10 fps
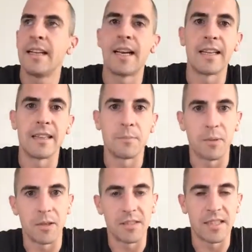and the
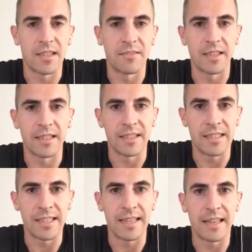blogs that I've linked
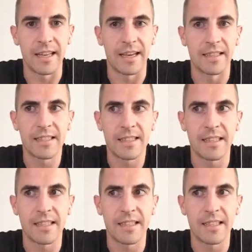in that,